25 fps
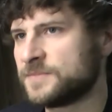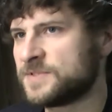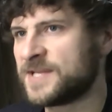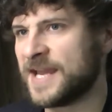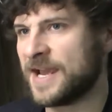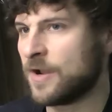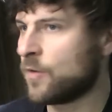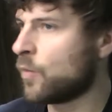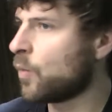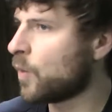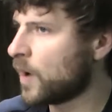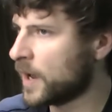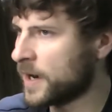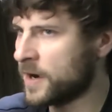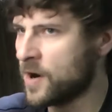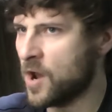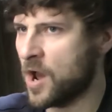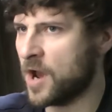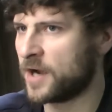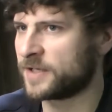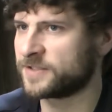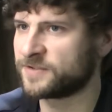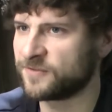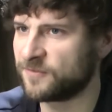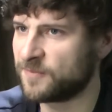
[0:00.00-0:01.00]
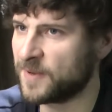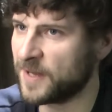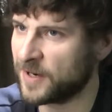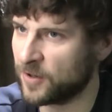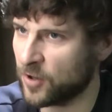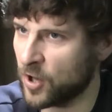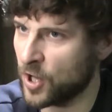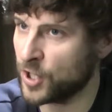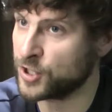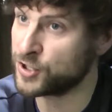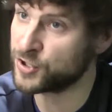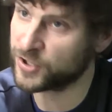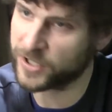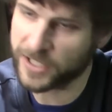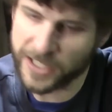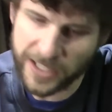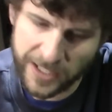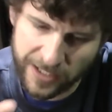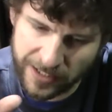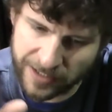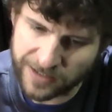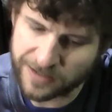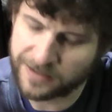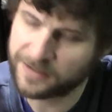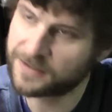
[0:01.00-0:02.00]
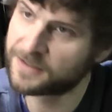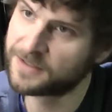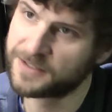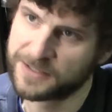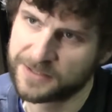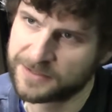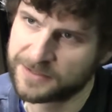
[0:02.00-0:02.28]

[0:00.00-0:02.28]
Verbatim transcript: take one octave pedal on your gig